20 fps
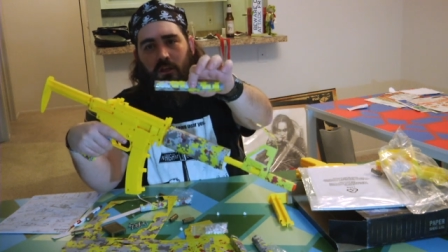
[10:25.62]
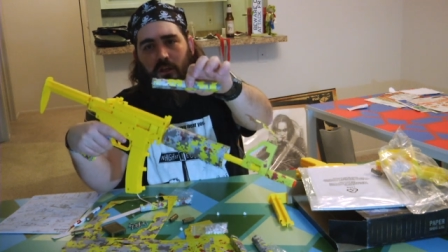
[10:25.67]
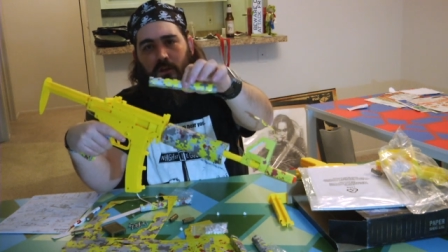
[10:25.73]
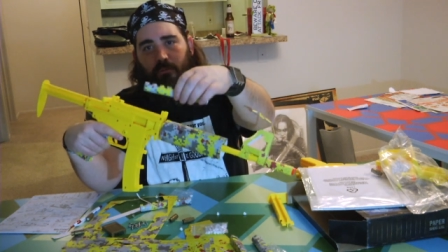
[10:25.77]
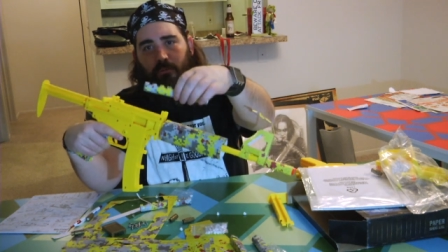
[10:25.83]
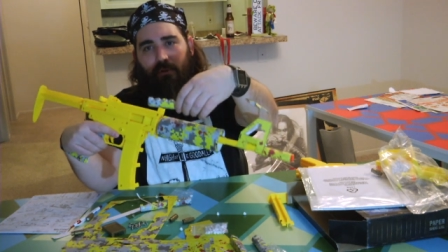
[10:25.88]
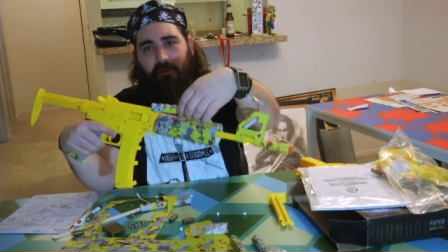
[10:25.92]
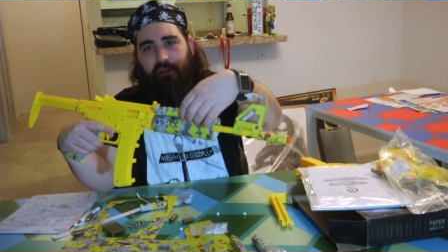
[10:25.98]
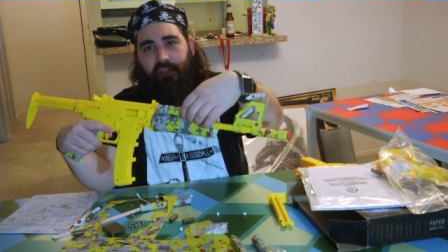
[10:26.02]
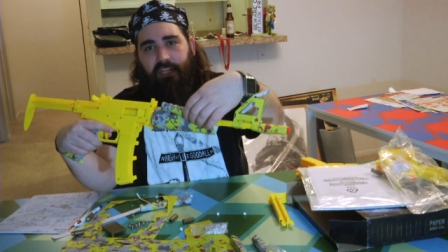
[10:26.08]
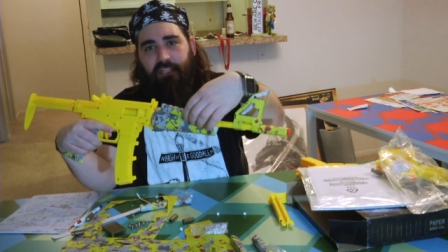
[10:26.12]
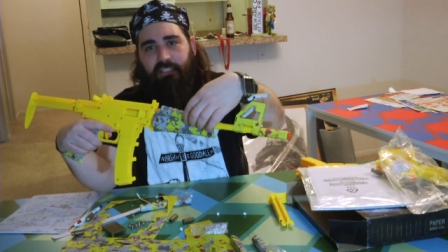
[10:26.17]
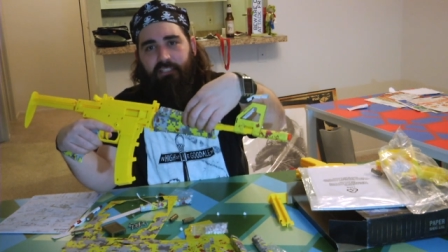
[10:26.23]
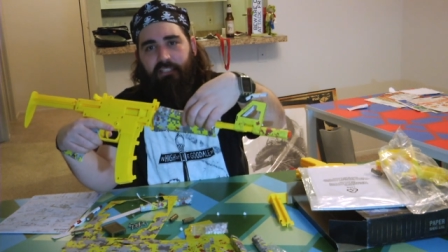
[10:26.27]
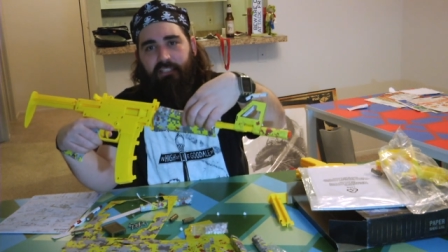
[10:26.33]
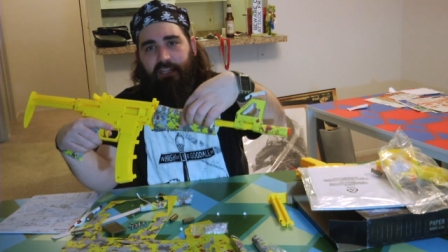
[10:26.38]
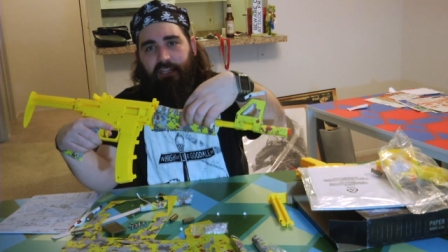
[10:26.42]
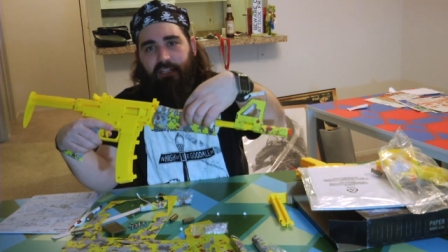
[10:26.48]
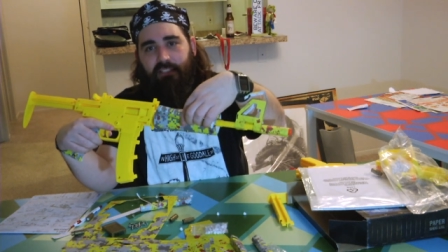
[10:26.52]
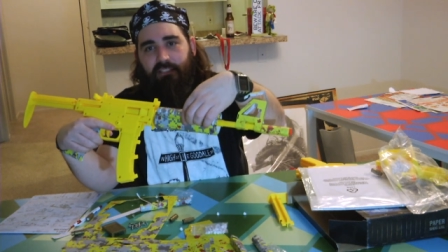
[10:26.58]
You put these
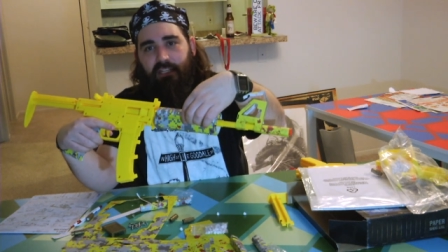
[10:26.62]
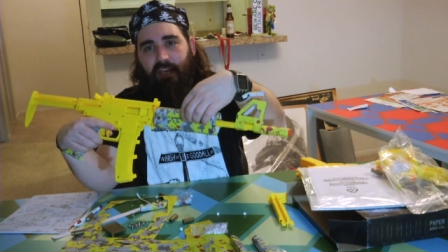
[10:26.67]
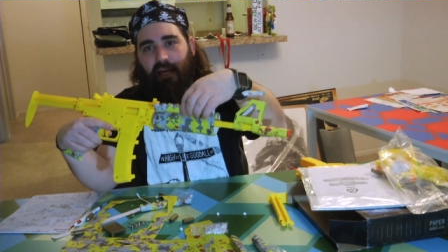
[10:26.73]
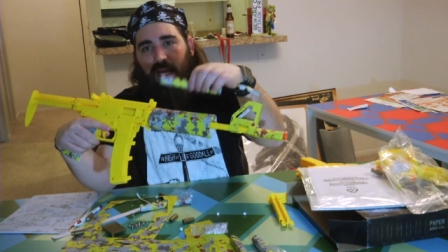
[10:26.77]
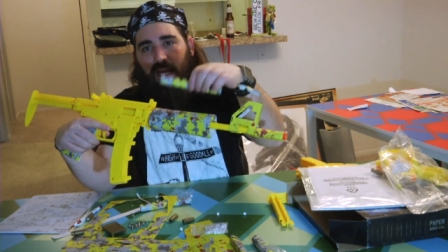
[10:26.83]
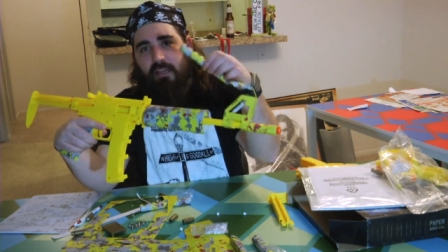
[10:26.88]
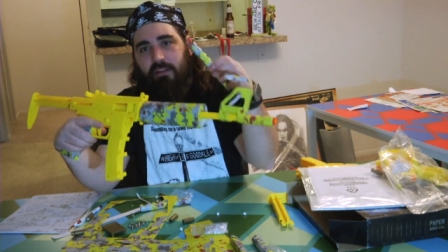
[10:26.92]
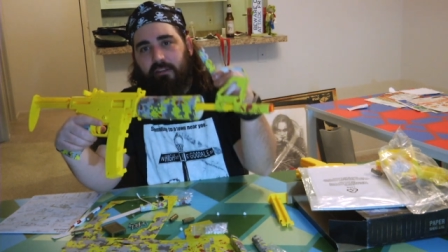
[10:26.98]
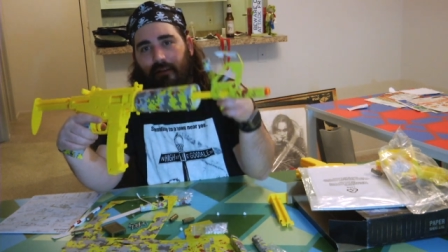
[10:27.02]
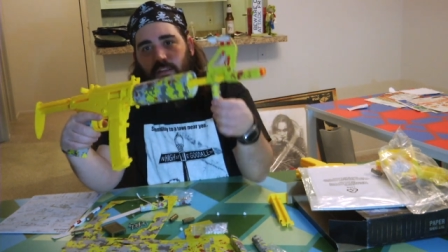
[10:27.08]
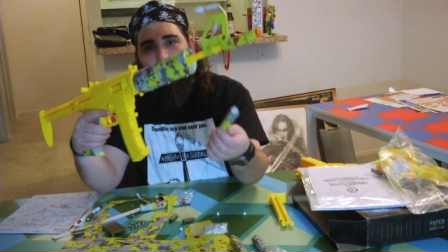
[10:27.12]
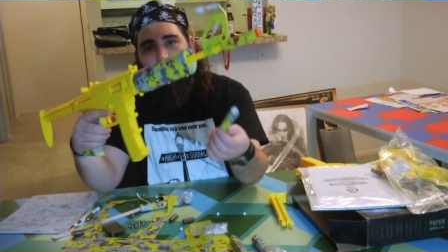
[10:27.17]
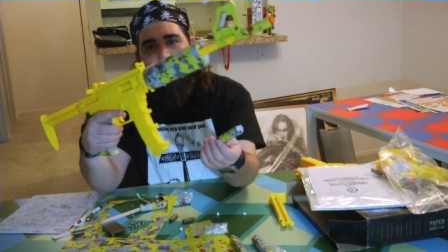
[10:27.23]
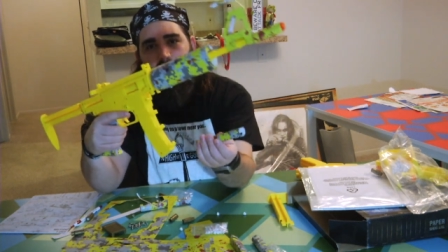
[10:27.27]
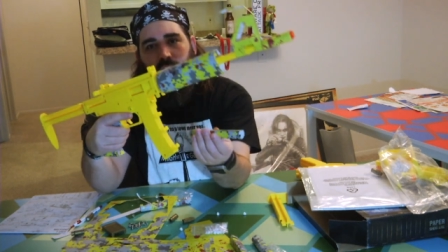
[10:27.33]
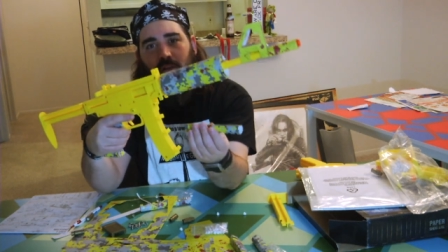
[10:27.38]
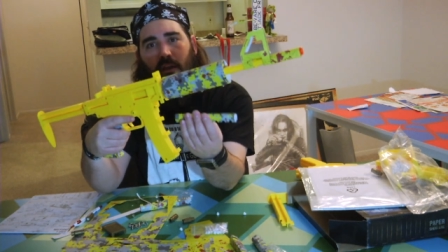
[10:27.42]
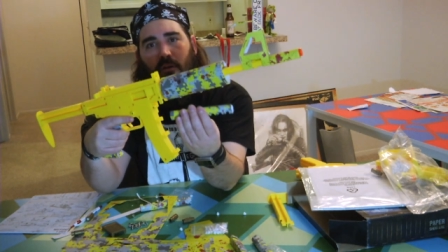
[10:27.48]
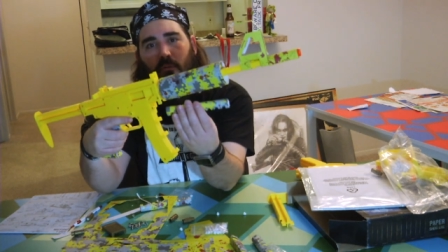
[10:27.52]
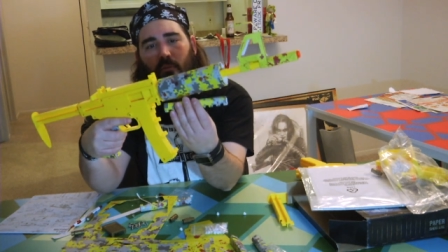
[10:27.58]
things on.
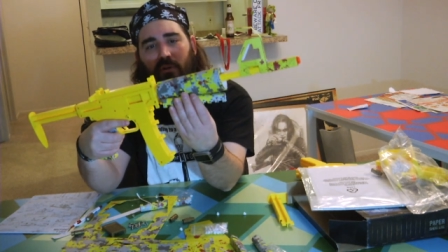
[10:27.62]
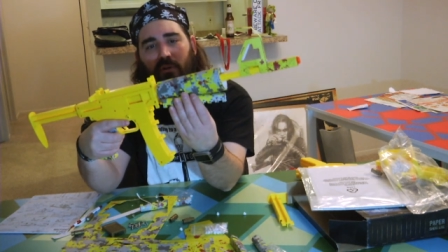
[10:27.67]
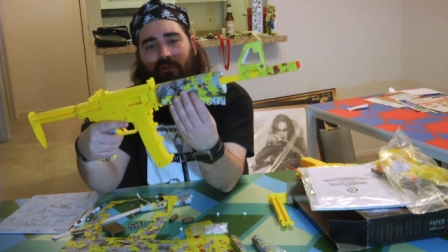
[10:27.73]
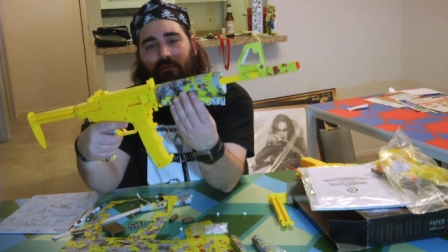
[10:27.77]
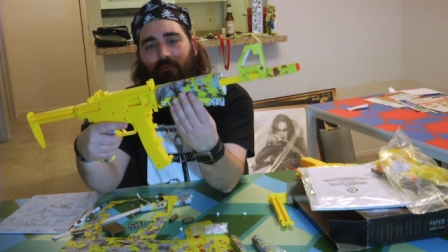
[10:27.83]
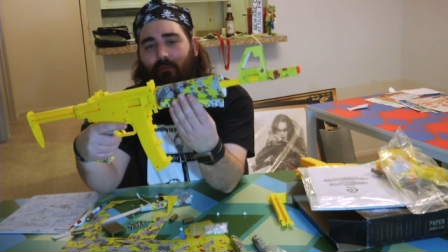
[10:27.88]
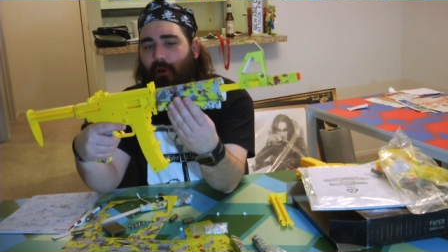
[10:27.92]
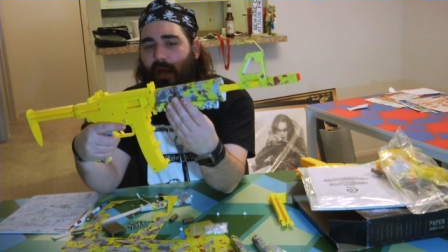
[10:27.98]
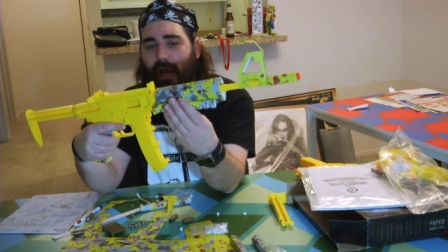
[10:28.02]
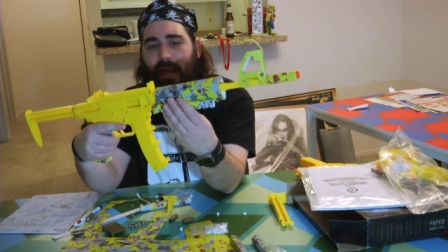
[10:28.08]
What?